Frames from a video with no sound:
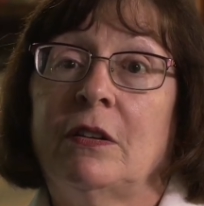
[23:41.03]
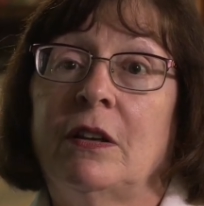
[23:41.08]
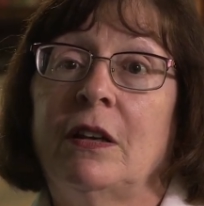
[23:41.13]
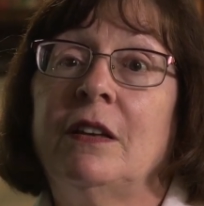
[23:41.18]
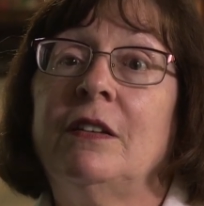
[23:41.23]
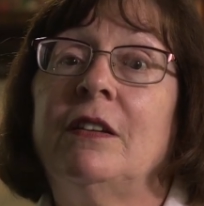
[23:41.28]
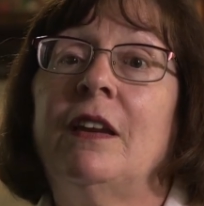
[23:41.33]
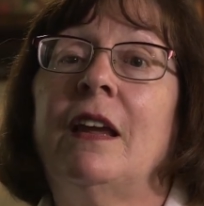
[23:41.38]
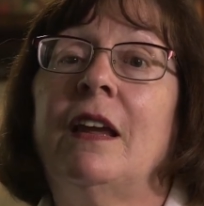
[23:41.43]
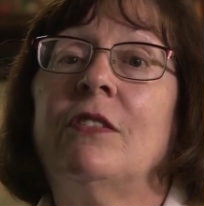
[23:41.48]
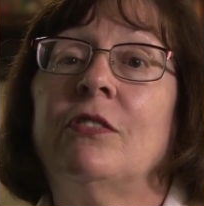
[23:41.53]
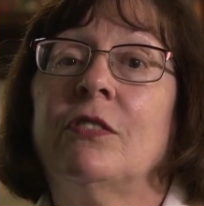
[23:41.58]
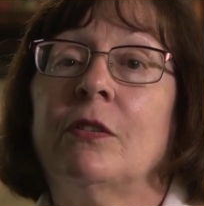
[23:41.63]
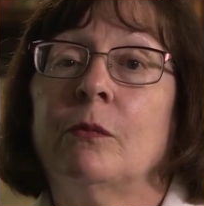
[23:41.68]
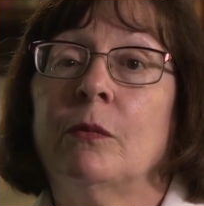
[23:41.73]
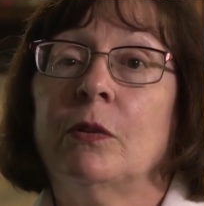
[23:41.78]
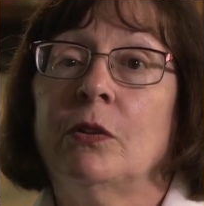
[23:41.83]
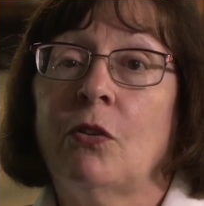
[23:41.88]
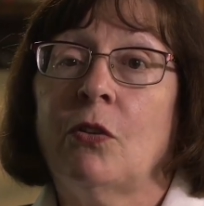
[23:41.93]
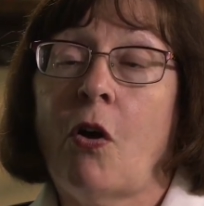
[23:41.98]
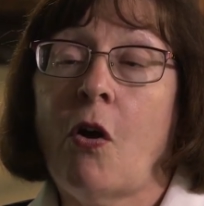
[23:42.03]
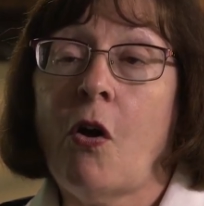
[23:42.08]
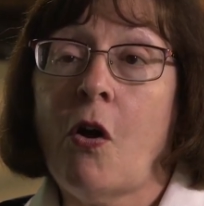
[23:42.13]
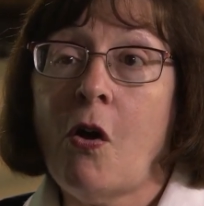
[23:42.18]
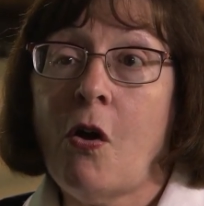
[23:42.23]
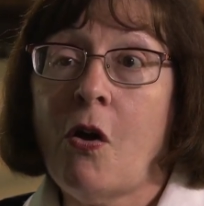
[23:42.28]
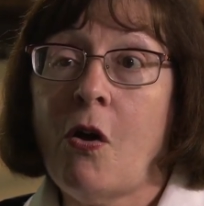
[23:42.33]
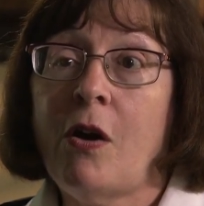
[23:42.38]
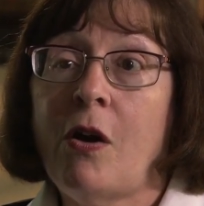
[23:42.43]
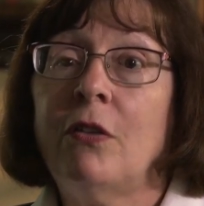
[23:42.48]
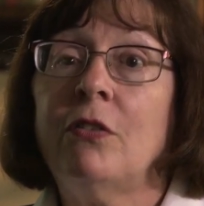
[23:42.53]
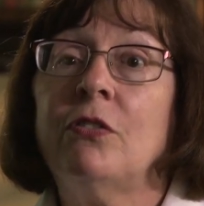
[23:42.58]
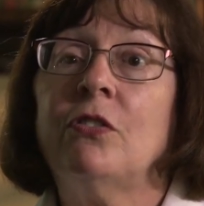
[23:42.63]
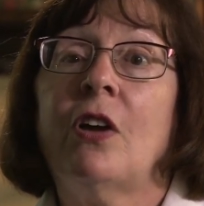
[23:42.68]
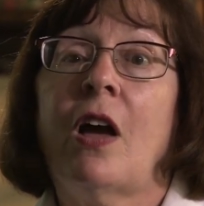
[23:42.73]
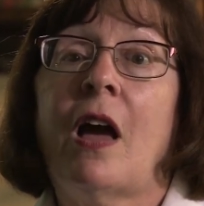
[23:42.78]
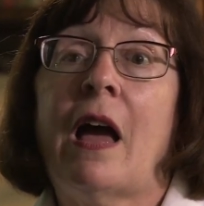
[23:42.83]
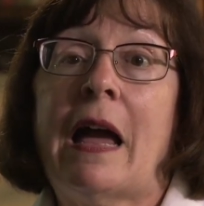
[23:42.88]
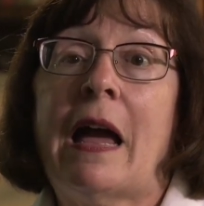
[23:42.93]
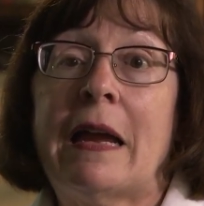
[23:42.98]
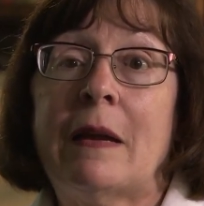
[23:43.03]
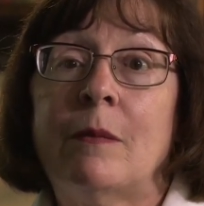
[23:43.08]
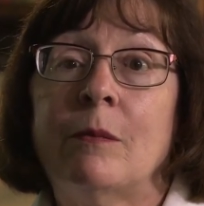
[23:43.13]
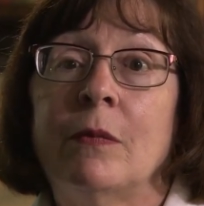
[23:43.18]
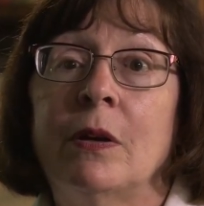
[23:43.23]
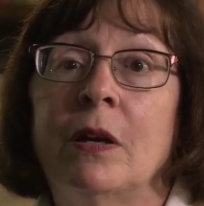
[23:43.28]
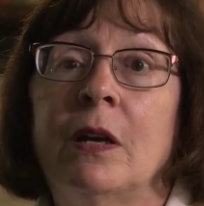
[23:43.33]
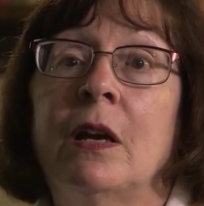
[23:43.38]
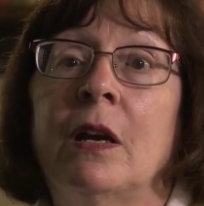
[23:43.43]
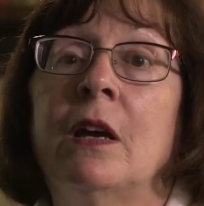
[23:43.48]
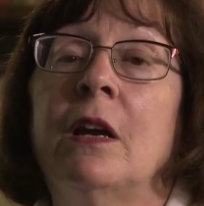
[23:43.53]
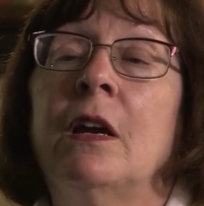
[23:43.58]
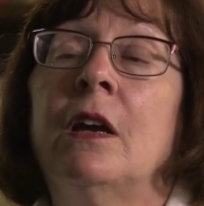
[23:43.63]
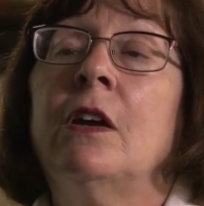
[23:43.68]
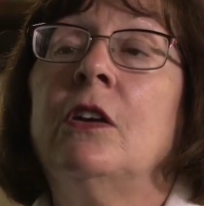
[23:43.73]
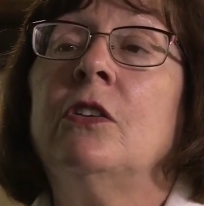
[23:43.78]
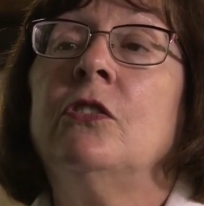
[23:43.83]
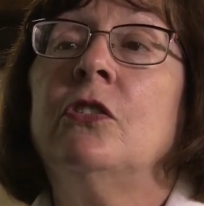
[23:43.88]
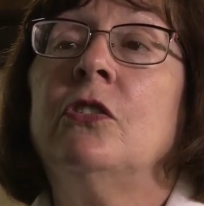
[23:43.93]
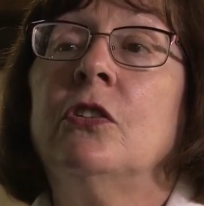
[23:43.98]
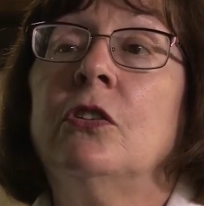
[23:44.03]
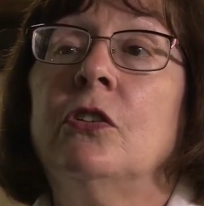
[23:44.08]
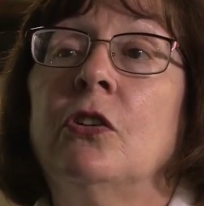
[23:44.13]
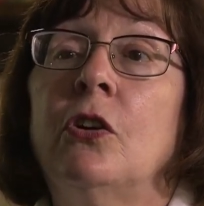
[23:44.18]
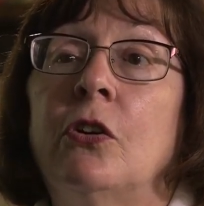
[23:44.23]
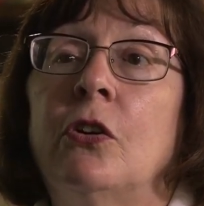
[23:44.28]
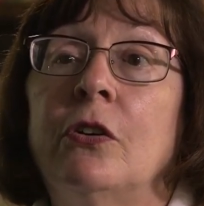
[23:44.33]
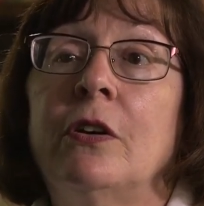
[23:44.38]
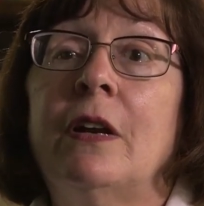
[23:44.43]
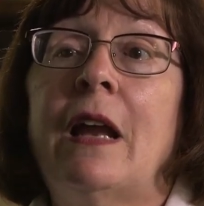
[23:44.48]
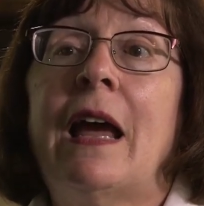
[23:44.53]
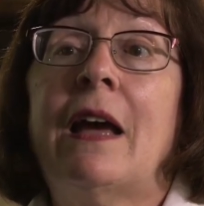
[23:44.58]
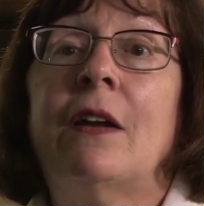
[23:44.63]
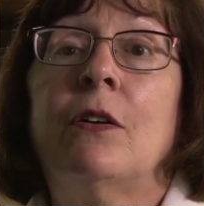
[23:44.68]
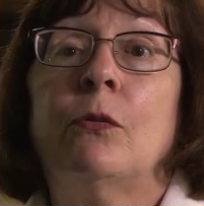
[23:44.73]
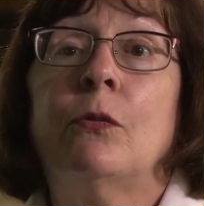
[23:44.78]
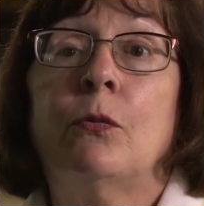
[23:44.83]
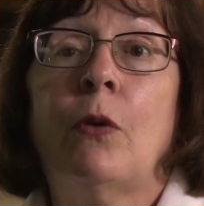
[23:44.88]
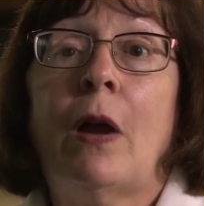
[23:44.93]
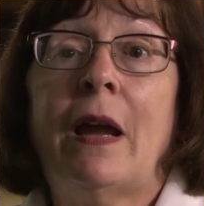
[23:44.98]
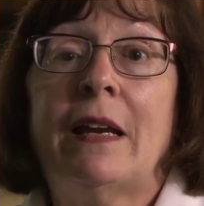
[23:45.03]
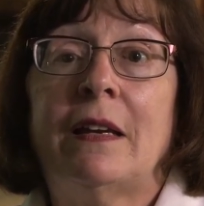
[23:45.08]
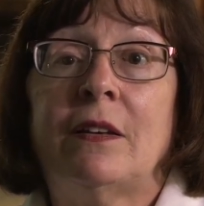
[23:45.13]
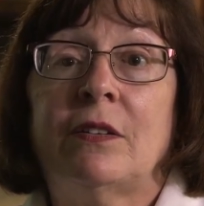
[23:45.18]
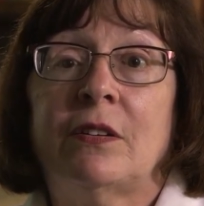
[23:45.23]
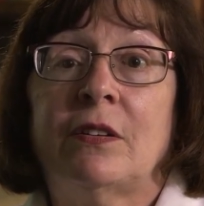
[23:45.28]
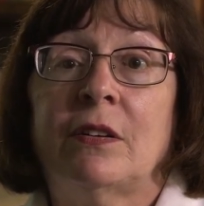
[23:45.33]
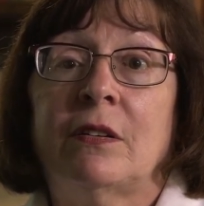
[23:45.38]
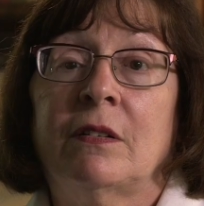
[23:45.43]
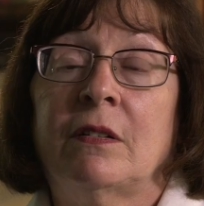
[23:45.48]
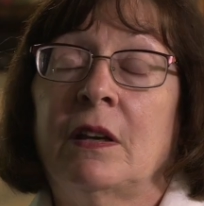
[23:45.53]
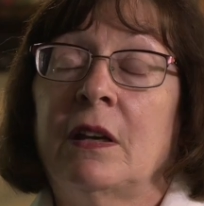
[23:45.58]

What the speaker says: And it takes them a long time to learn how to write.